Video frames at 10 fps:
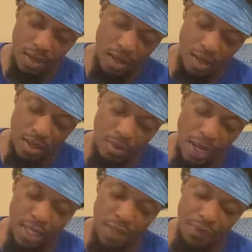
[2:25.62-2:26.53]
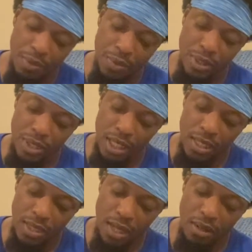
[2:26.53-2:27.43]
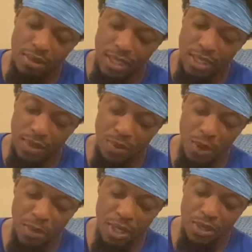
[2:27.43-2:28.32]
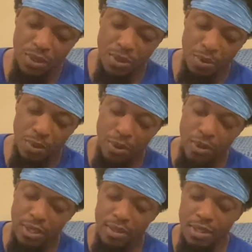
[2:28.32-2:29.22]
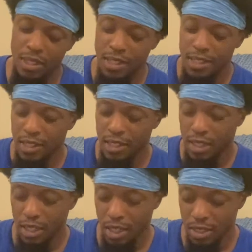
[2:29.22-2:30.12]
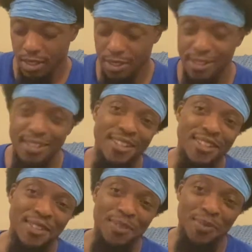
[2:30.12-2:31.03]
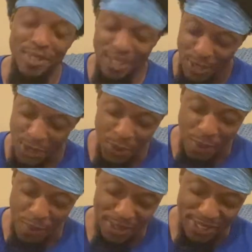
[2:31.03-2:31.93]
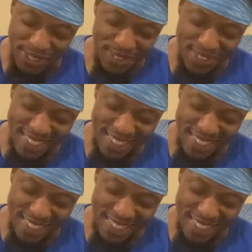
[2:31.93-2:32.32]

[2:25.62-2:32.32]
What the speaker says: I definitely appreciate the thought that you want me to do some drawing. So, you know what I'm going to do.